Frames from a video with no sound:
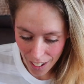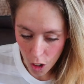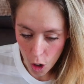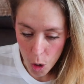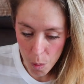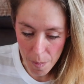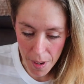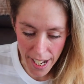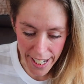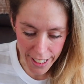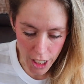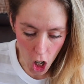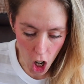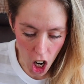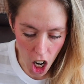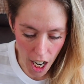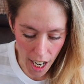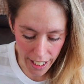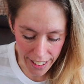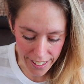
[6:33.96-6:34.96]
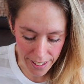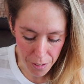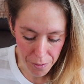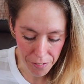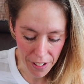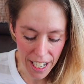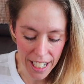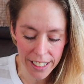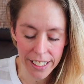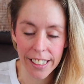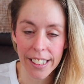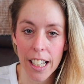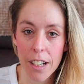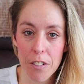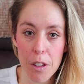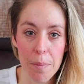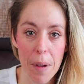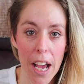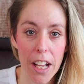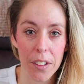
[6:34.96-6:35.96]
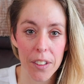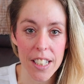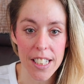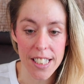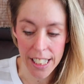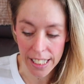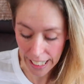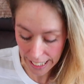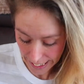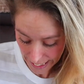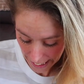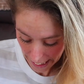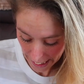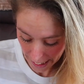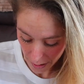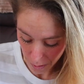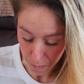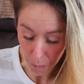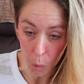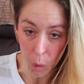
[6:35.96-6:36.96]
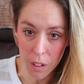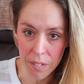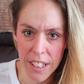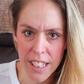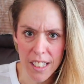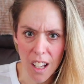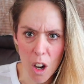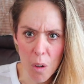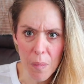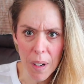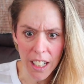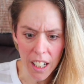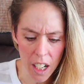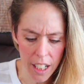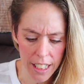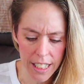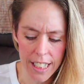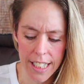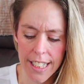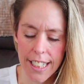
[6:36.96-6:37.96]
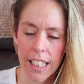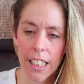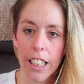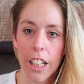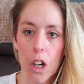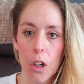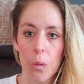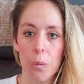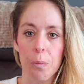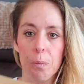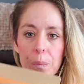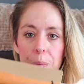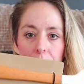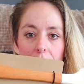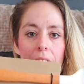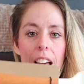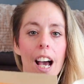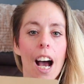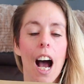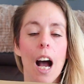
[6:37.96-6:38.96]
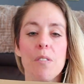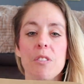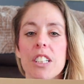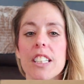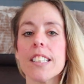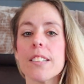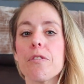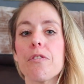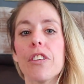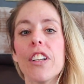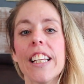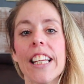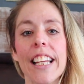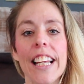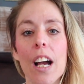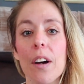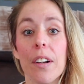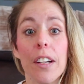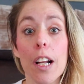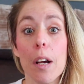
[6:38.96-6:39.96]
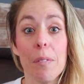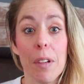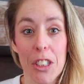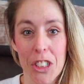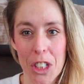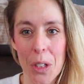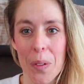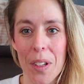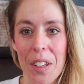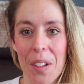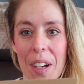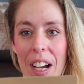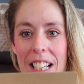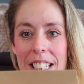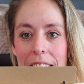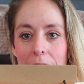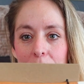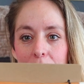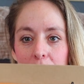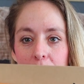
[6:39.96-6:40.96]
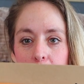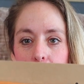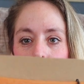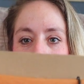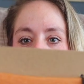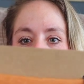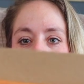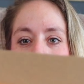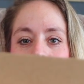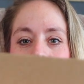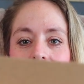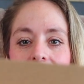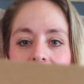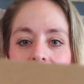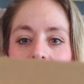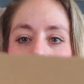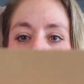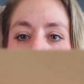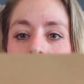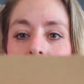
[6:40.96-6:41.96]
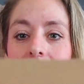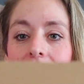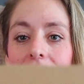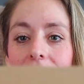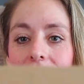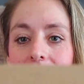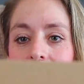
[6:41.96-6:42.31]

Oh my God. And the fact of the matter is that I need more of these. Oh my God. And it's silicone. I'm just freaking out and I'm not showing you guys. I'm going to do better. Oh,